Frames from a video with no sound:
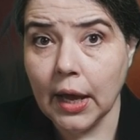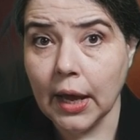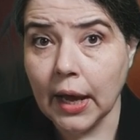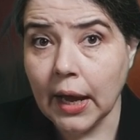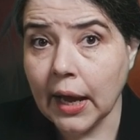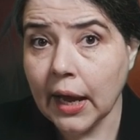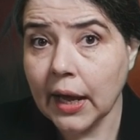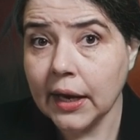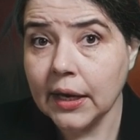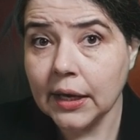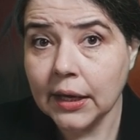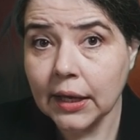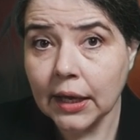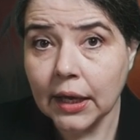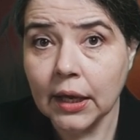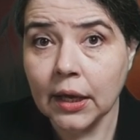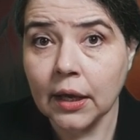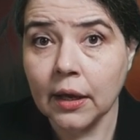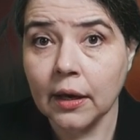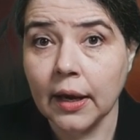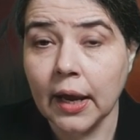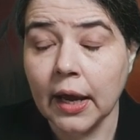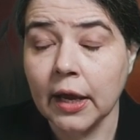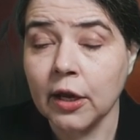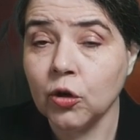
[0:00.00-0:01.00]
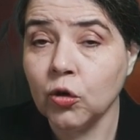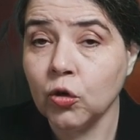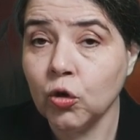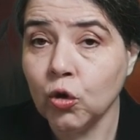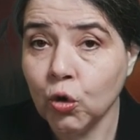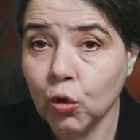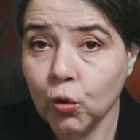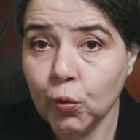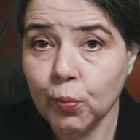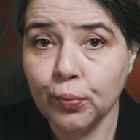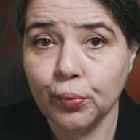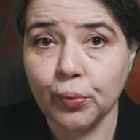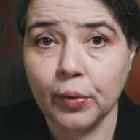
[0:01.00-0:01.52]
adding in a
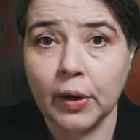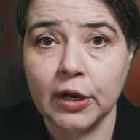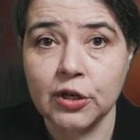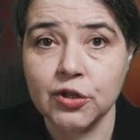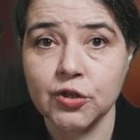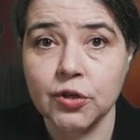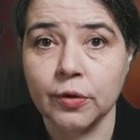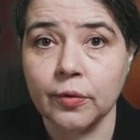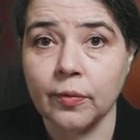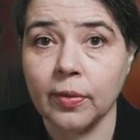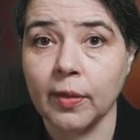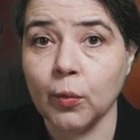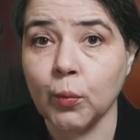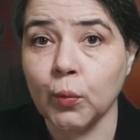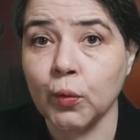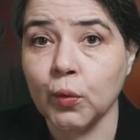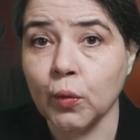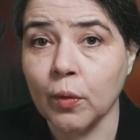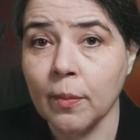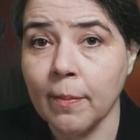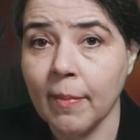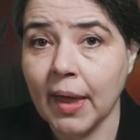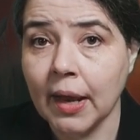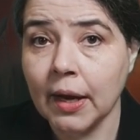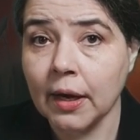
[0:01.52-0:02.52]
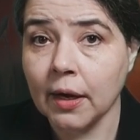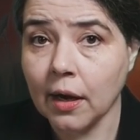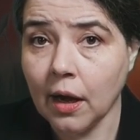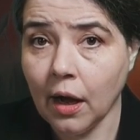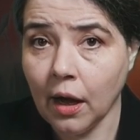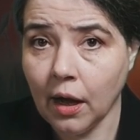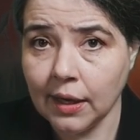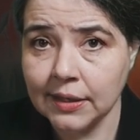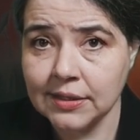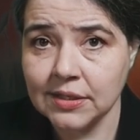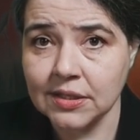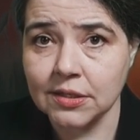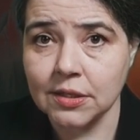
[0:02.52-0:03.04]
new pressure that would remain
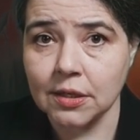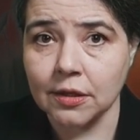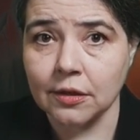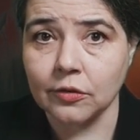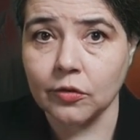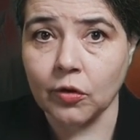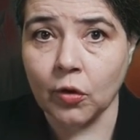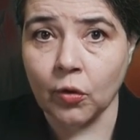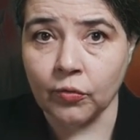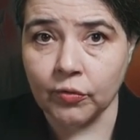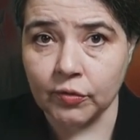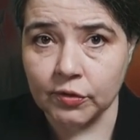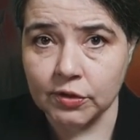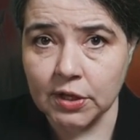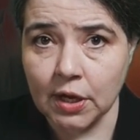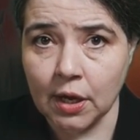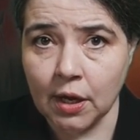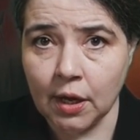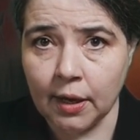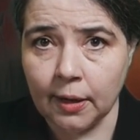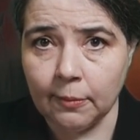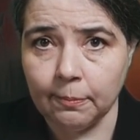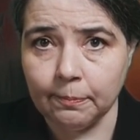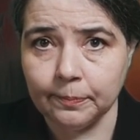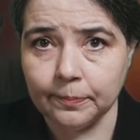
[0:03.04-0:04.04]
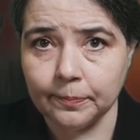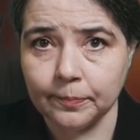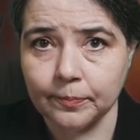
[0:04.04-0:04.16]
constant over time.